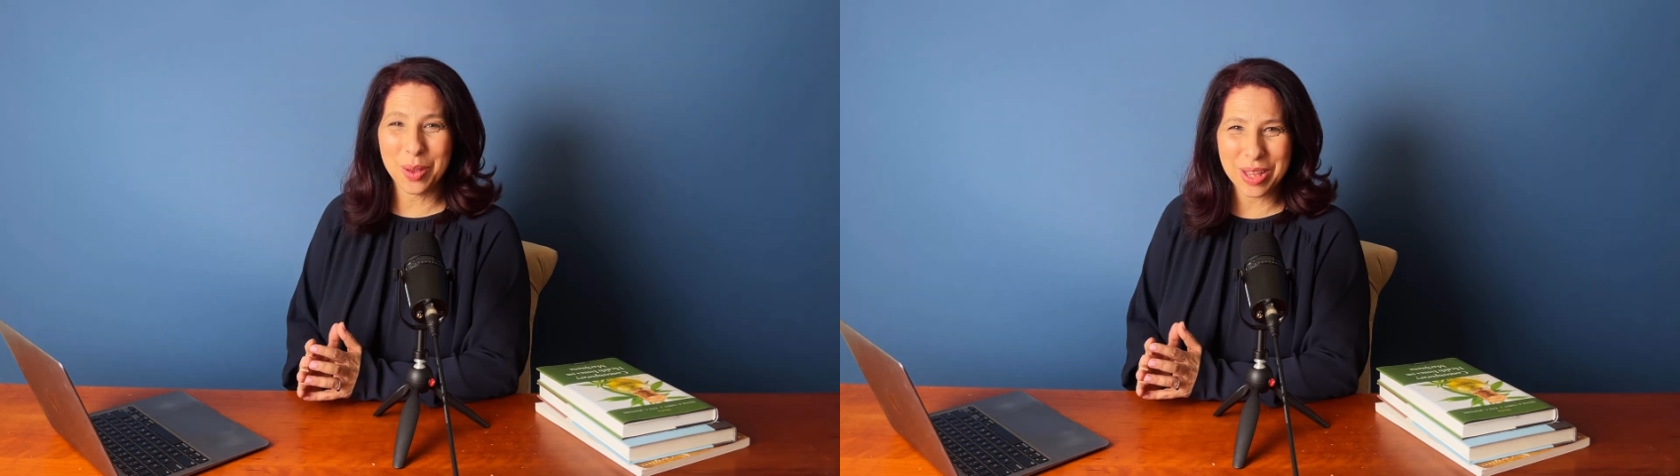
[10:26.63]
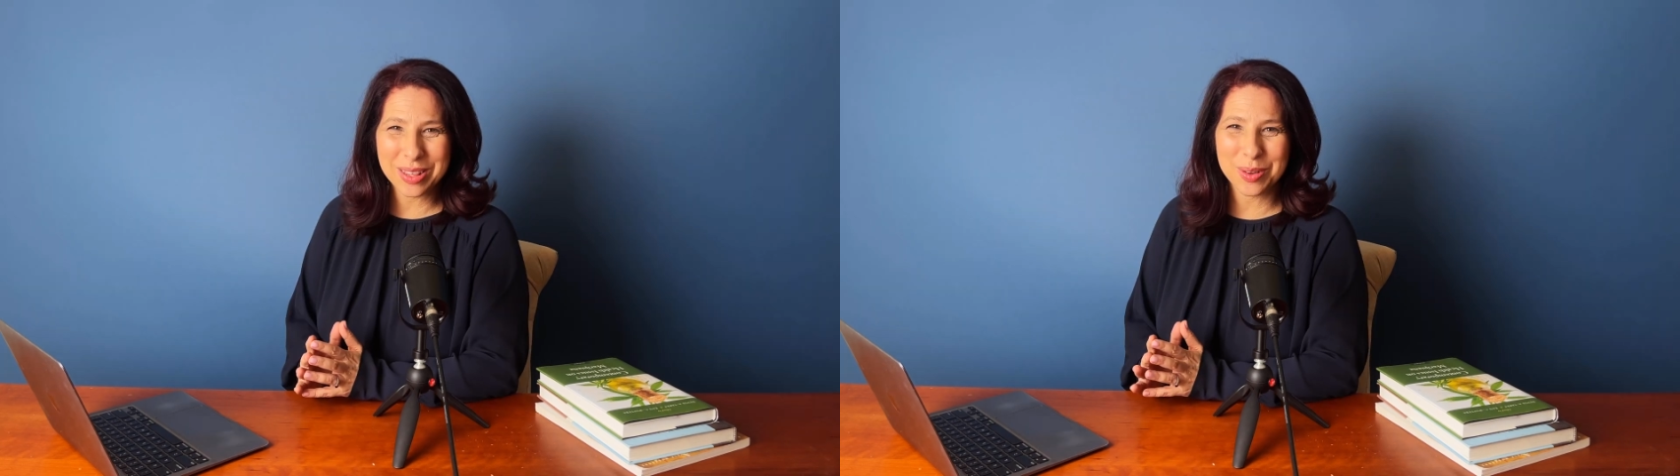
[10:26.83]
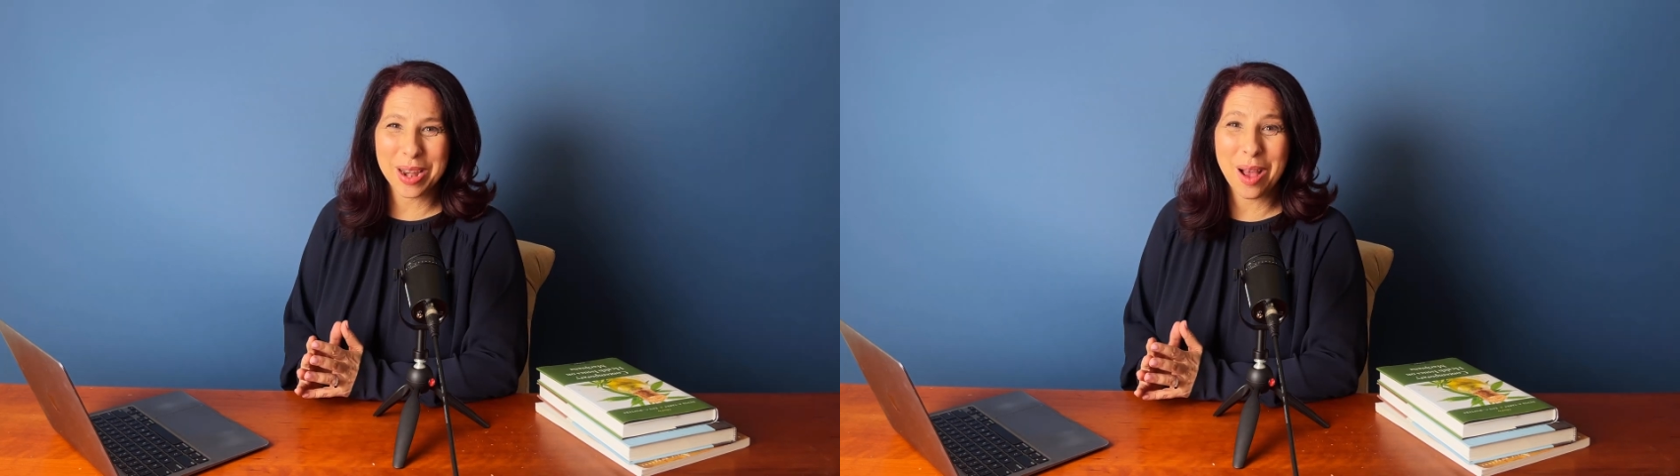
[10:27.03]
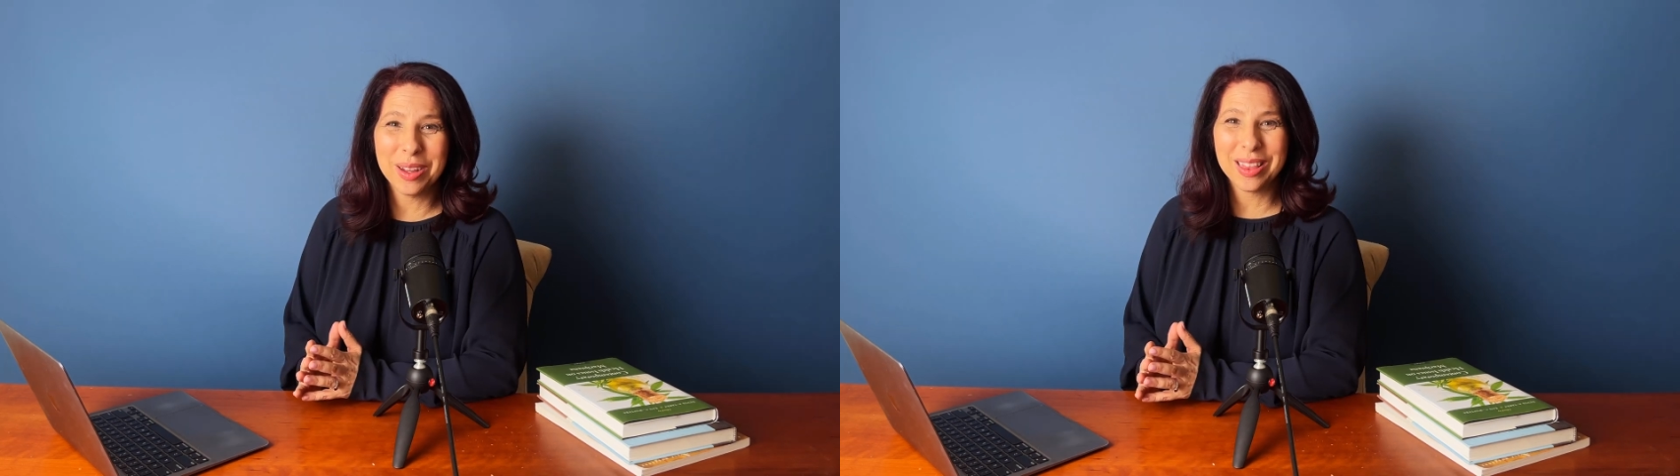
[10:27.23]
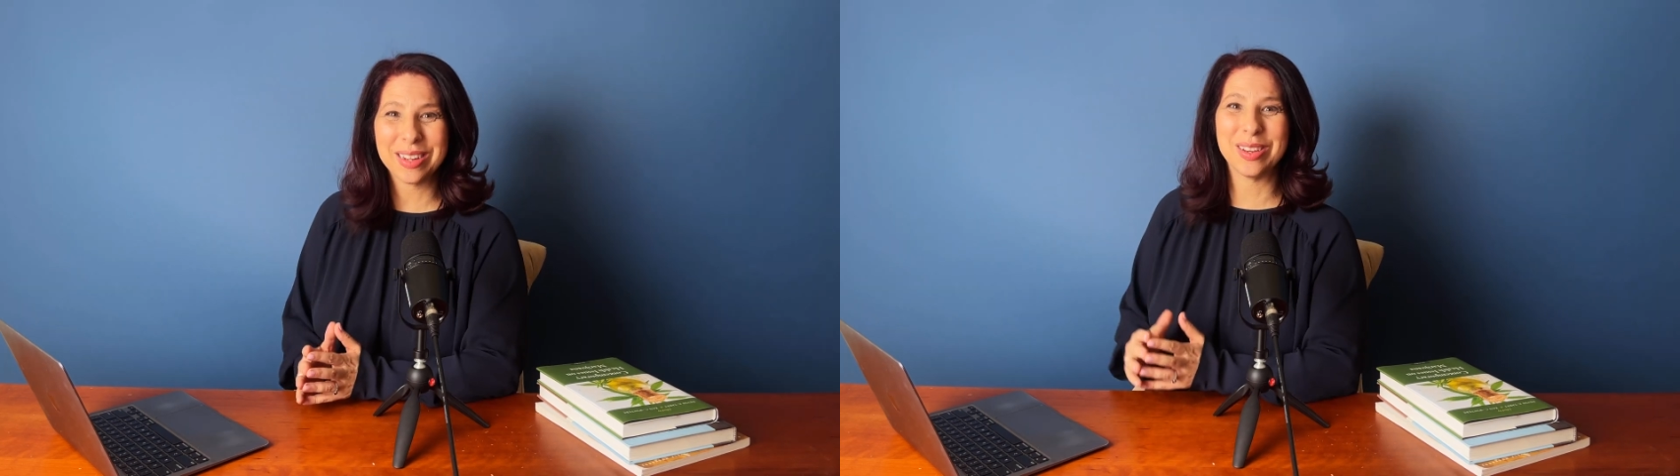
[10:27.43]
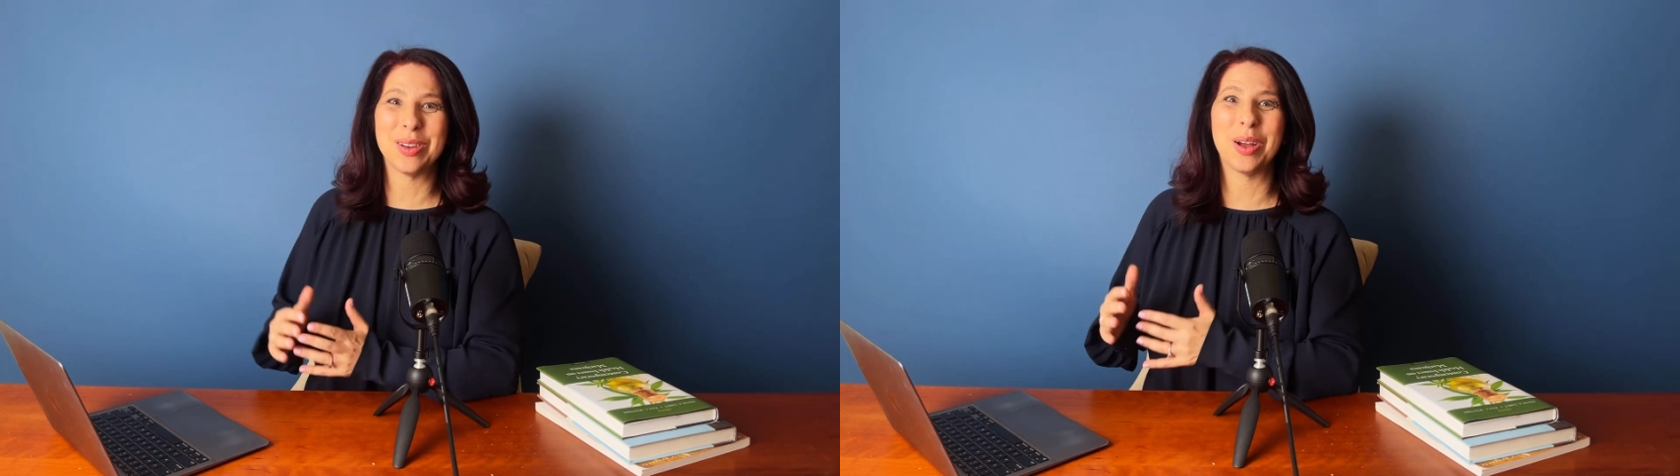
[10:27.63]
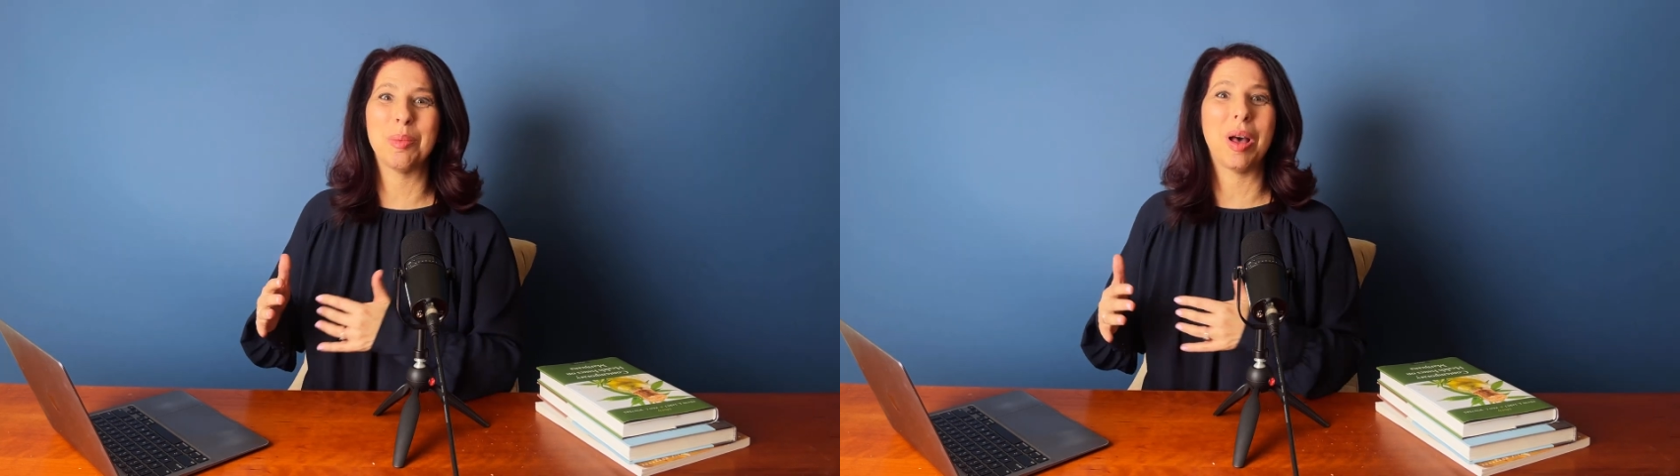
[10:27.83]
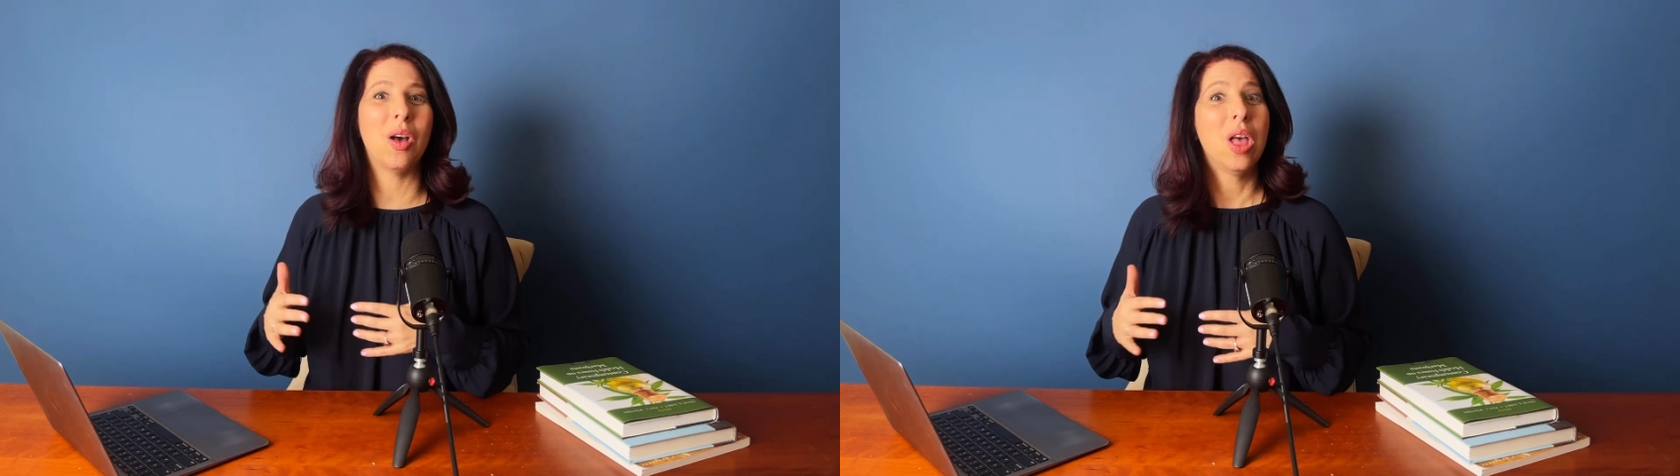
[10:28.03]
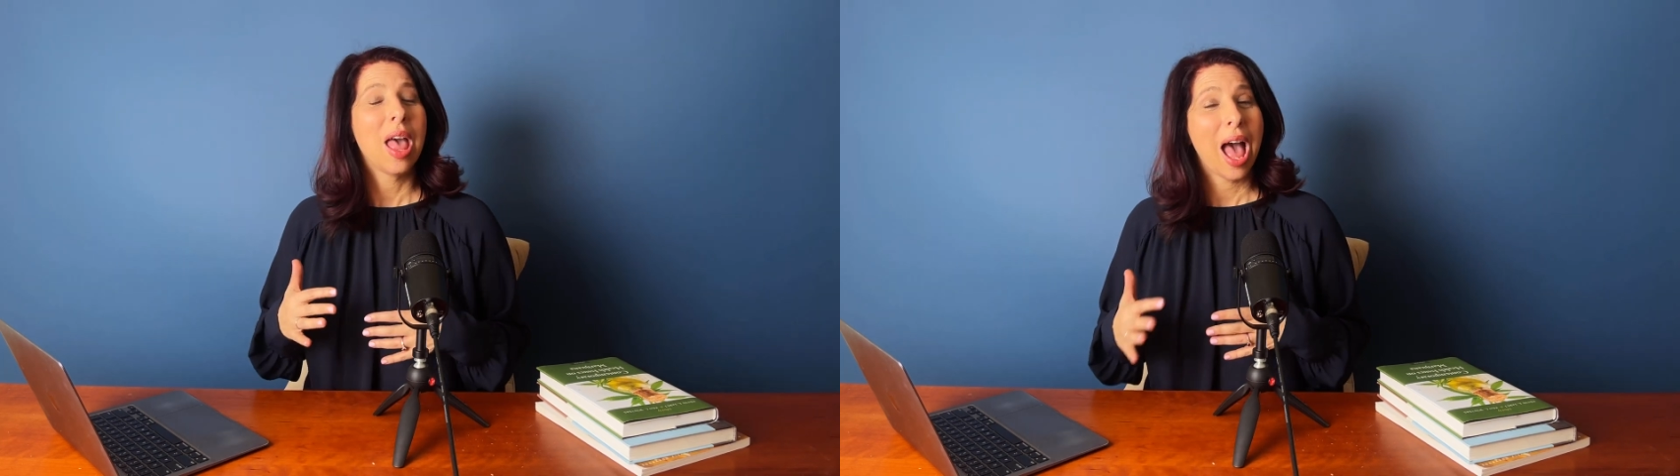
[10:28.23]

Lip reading: Okay, so now I'd like to talk about